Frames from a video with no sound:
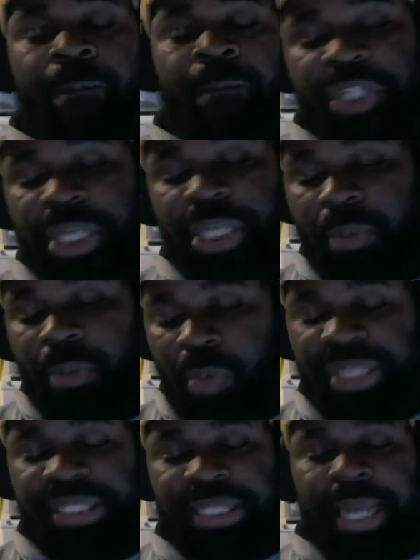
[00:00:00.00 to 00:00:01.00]
See, when we
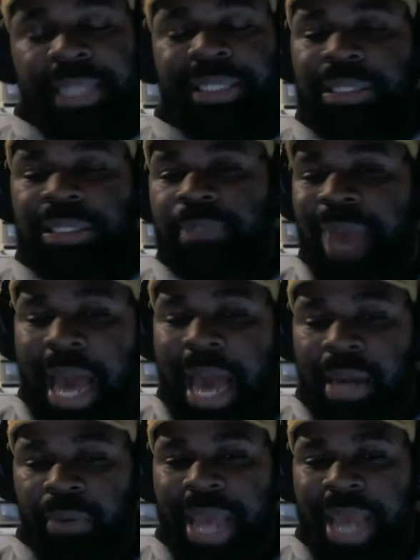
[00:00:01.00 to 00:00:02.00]
say it doesn't
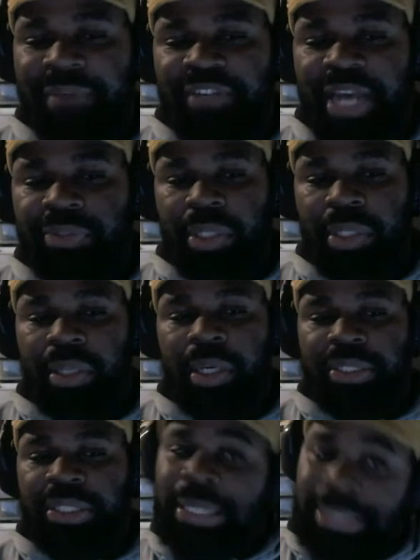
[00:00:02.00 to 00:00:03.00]
matter, we have to actually look and
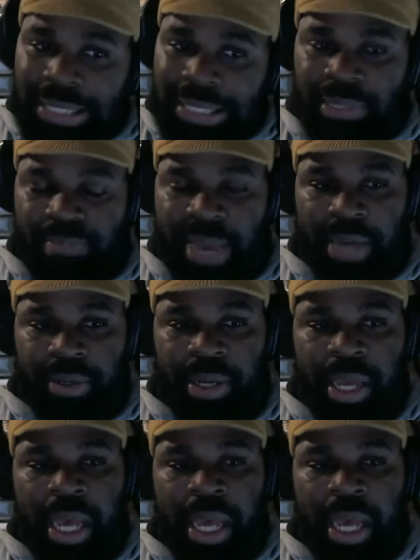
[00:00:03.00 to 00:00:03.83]
say, does it matter?